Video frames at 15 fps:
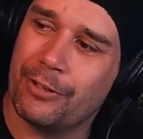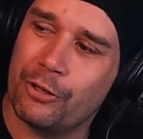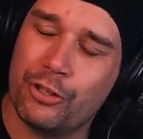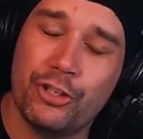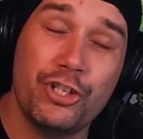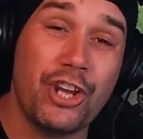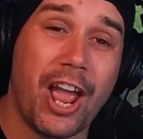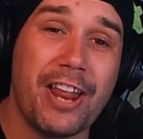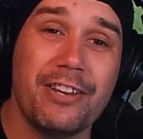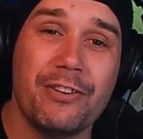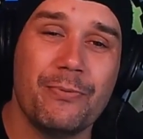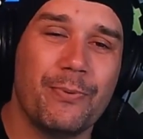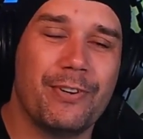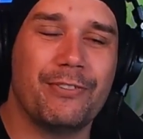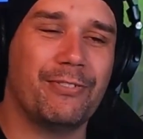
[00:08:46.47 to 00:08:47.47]

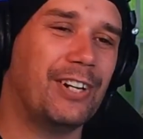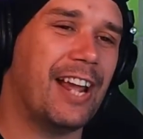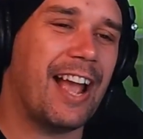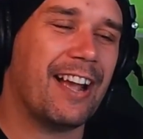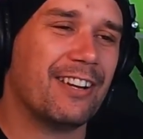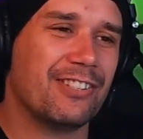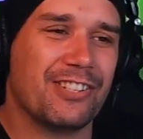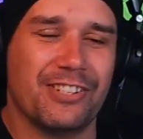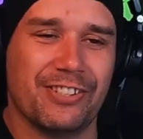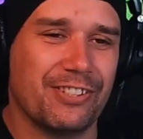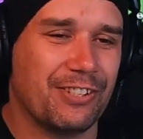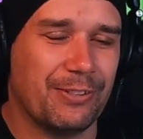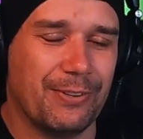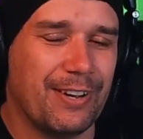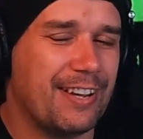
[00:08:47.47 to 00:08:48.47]
genuine reaction
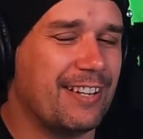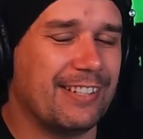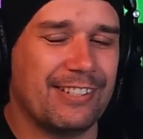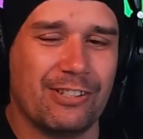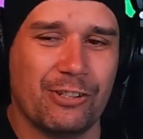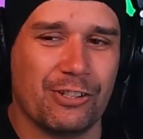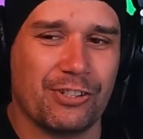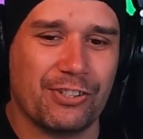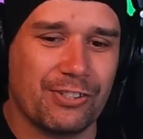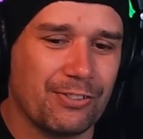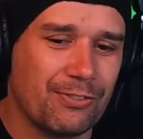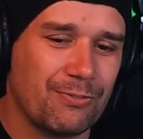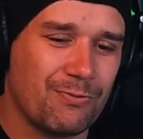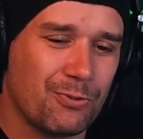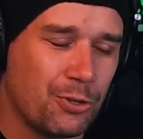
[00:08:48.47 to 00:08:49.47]
to it is just
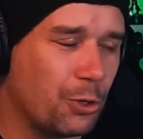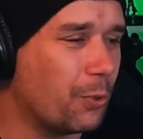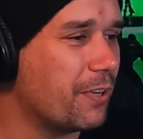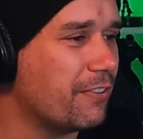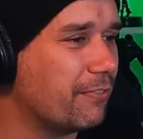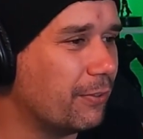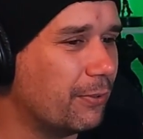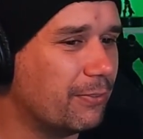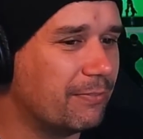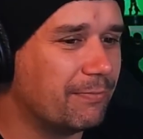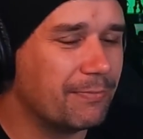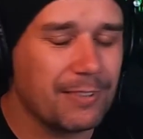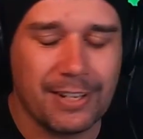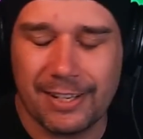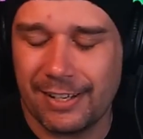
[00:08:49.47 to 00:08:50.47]
joyful.
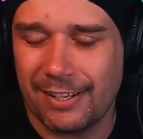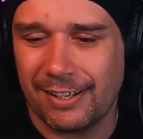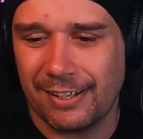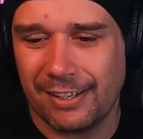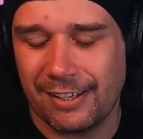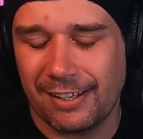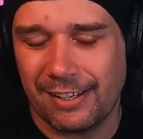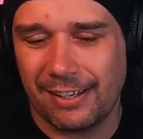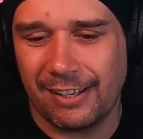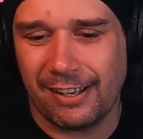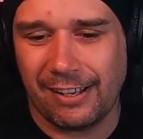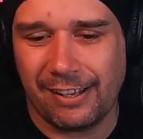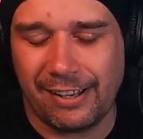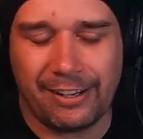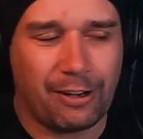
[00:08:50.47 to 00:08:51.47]

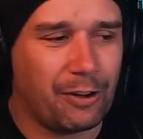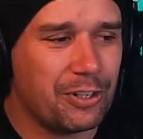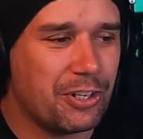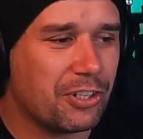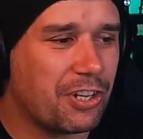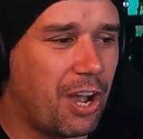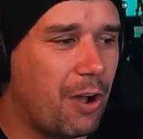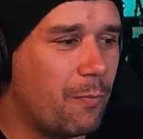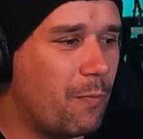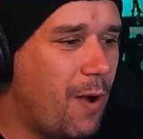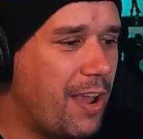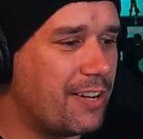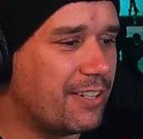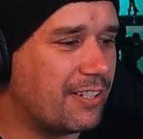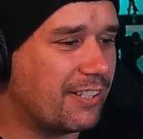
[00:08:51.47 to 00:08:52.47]
And I just can't
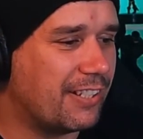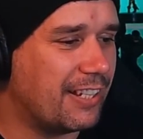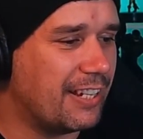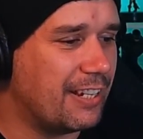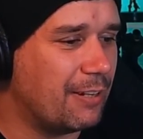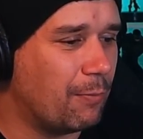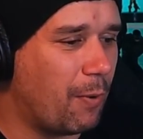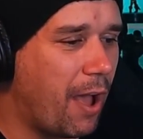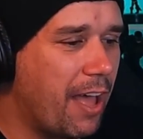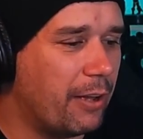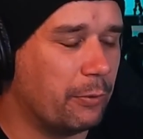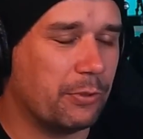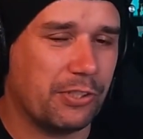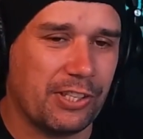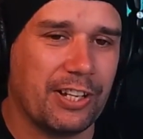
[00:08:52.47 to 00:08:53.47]
wait to see what
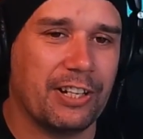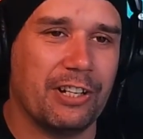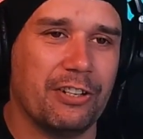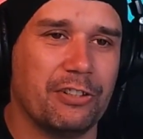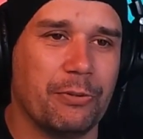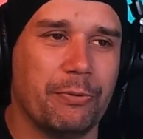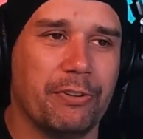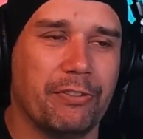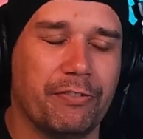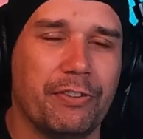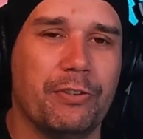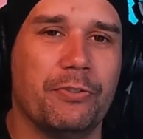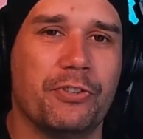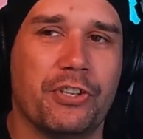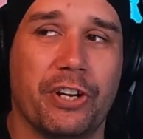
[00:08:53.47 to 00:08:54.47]
else they're going to do in the
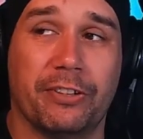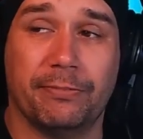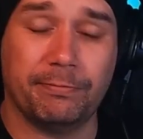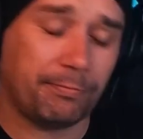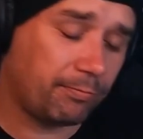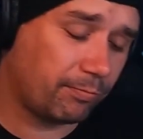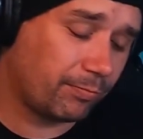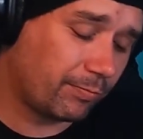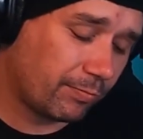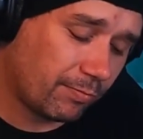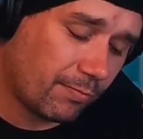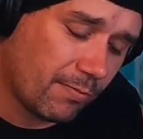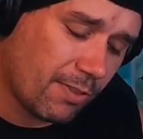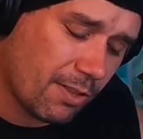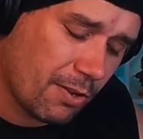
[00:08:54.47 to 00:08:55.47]
future.
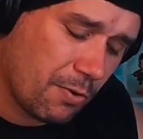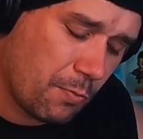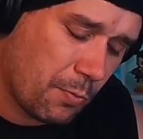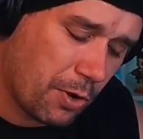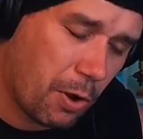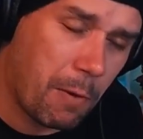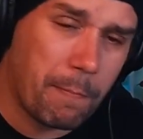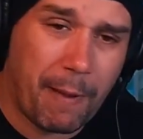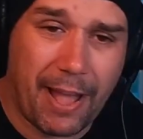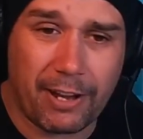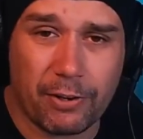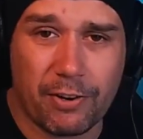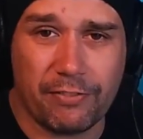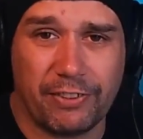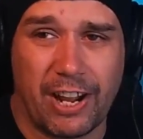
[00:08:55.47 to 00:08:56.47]
We got a
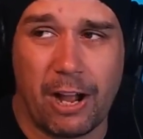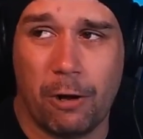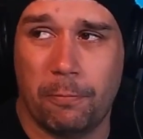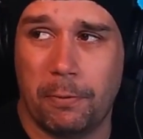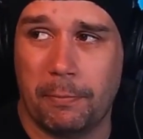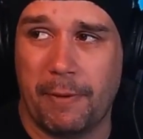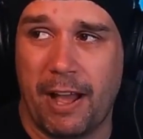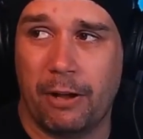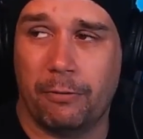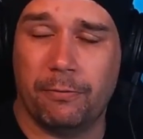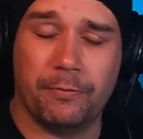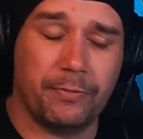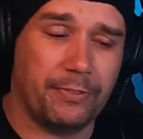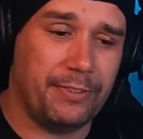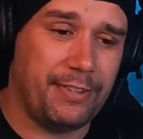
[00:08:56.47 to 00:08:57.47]
banger of an album out.
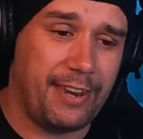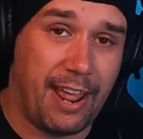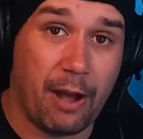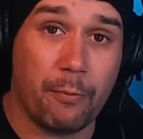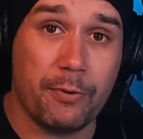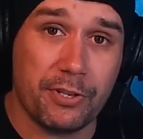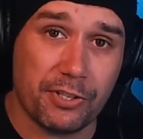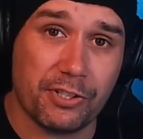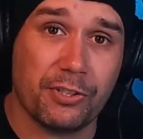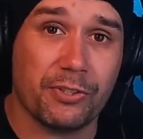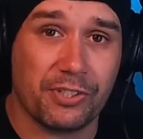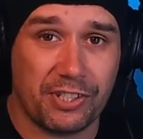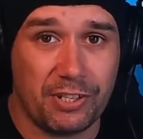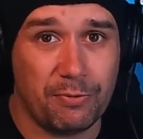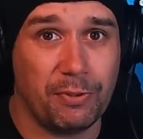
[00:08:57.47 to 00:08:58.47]
Now we just got
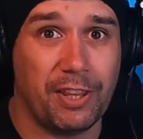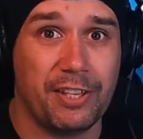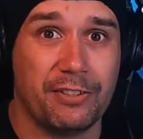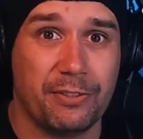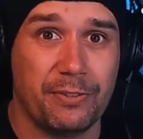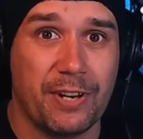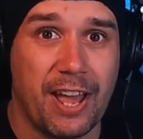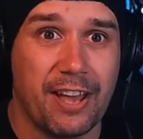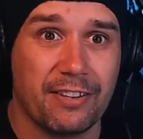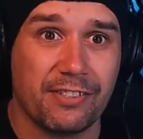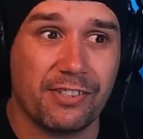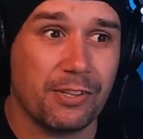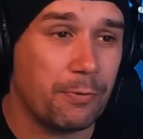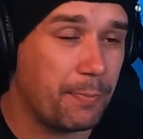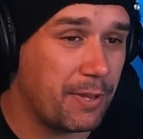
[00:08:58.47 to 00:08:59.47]
to see what they do
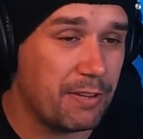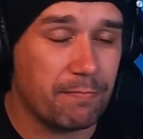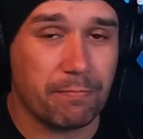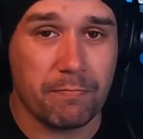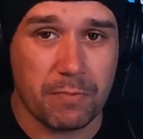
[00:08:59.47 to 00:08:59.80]
next. It'll be